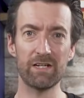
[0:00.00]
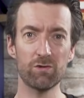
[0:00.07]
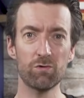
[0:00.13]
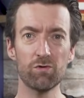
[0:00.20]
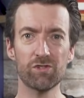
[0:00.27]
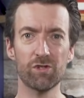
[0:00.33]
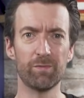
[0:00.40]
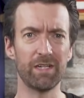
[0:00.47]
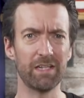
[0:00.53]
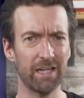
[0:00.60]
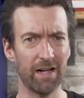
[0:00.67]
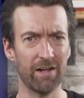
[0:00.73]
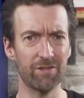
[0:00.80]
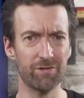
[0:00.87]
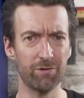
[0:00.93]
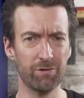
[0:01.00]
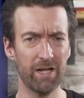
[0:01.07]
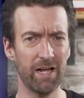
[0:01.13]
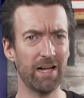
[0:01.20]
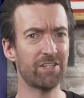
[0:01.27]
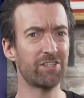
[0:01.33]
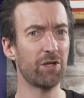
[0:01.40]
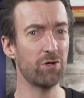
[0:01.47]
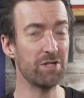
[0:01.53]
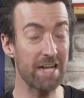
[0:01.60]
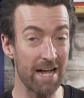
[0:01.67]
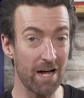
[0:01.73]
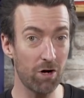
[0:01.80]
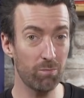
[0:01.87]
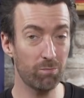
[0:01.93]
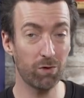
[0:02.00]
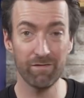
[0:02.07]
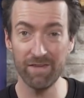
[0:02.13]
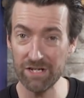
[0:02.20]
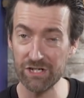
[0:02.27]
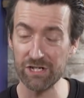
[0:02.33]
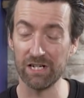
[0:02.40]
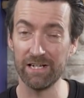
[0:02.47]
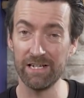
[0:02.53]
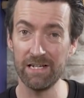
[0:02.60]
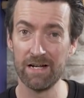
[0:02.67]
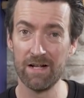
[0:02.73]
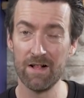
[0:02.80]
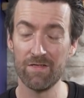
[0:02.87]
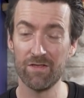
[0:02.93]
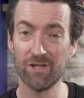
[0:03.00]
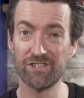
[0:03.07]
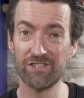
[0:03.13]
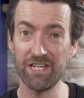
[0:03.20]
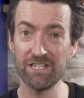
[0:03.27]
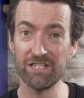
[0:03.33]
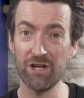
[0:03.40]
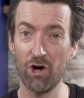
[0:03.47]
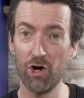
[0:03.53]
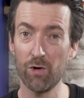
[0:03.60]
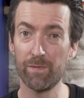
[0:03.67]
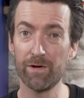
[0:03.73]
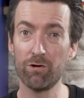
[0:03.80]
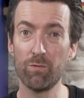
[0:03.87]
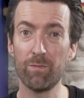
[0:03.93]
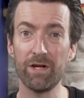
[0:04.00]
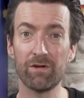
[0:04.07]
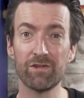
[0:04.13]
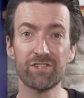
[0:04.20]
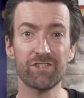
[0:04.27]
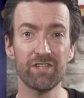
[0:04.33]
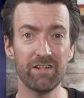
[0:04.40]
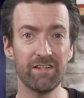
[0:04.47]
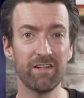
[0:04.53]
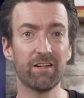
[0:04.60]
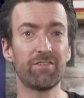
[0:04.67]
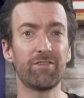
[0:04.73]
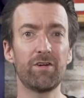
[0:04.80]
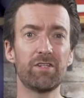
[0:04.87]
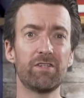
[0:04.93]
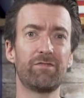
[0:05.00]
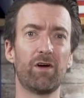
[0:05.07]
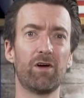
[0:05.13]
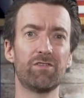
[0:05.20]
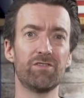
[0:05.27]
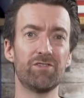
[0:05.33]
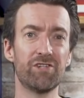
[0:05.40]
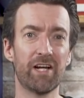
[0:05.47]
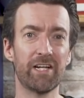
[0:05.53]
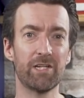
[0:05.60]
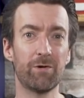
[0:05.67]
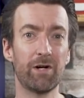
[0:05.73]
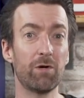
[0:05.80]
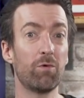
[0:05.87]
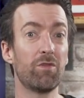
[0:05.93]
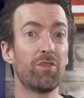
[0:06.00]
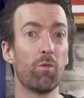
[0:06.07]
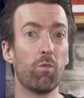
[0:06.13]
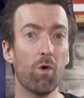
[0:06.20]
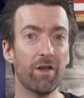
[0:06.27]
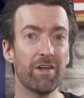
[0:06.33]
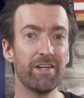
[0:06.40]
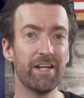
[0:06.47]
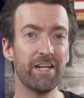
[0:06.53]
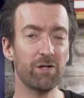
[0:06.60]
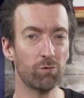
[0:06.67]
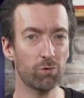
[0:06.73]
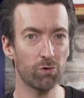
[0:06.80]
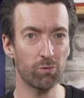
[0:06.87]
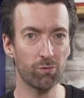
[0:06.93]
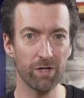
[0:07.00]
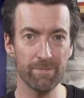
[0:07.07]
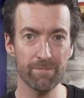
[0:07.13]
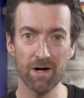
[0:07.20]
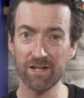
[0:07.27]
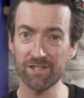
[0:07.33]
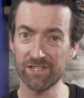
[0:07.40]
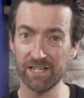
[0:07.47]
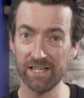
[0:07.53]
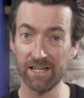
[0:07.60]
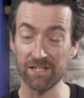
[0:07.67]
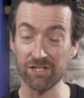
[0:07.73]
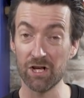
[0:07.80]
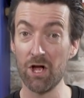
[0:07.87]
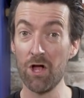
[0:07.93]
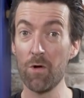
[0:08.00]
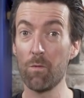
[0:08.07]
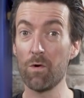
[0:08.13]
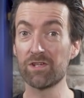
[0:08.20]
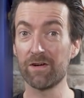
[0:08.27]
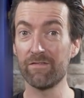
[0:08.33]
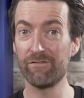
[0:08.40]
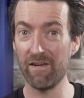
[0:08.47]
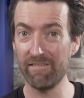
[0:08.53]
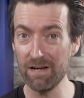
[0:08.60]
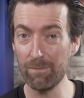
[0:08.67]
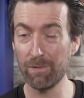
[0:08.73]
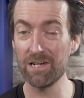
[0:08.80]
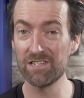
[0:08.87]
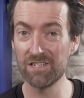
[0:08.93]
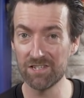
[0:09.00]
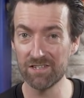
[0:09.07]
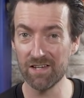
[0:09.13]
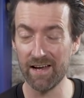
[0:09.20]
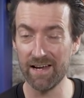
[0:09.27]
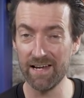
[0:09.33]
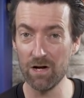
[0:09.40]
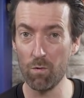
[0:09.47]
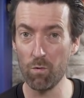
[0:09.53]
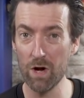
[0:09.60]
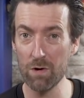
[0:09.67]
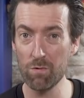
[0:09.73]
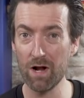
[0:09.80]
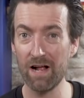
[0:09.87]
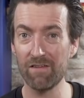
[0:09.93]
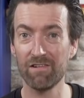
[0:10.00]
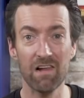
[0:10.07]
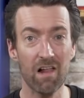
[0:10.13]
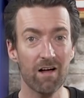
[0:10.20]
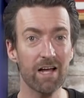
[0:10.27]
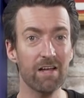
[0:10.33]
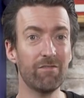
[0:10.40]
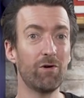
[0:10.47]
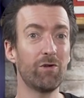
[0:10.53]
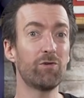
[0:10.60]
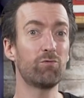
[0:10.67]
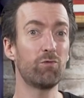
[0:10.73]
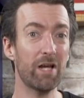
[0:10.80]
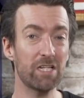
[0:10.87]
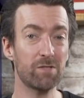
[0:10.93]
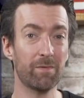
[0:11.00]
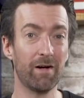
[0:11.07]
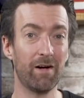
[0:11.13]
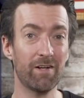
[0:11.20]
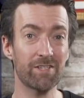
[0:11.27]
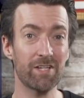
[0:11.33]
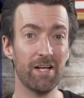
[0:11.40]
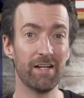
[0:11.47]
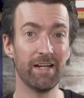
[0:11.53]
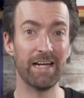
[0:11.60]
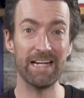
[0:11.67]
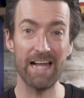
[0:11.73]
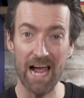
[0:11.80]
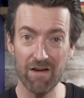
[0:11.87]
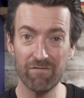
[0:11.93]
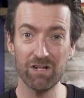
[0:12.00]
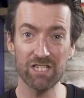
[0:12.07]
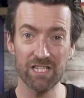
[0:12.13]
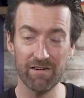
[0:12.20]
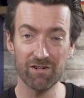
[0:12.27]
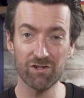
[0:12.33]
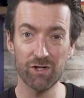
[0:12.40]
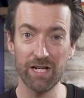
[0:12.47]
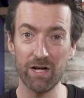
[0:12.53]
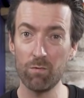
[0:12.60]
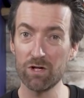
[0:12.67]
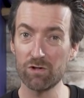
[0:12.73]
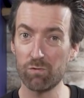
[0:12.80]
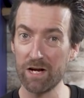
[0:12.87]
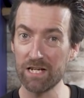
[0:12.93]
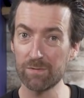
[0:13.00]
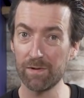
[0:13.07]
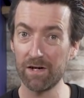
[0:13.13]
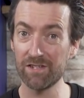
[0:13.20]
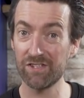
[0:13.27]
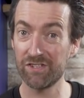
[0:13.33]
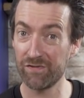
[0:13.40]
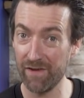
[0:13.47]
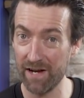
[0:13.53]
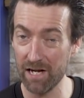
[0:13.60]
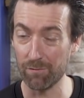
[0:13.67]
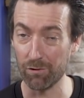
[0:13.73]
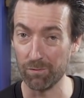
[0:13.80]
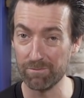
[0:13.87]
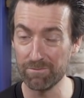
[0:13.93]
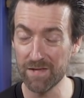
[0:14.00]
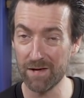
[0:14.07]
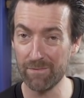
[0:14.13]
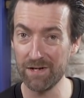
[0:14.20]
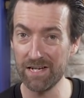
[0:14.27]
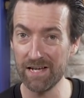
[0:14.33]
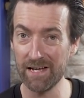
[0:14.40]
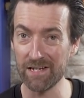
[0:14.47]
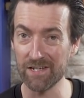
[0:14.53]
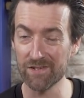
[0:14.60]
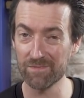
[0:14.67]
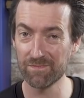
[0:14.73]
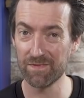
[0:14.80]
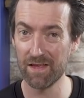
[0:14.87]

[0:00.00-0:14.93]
has also been cancelled, and so now, provisionally, the season opener will be on Sunday the 31st of January with the one-day Grand Prix Marseillaise, which I'm very pleased to say we will have live on Race Pass in every territory in which Race Pass is available. Happy days.